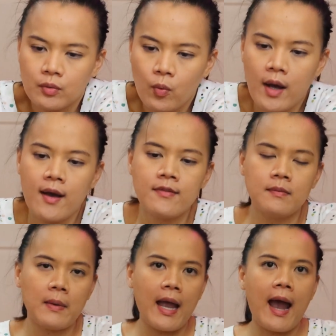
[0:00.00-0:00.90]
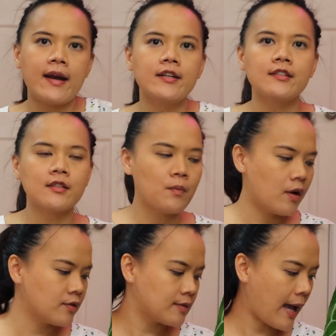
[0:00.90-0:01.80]
one, my other
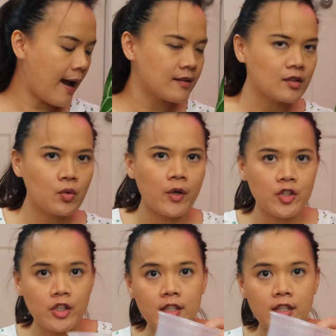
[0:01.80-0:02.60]
most asked question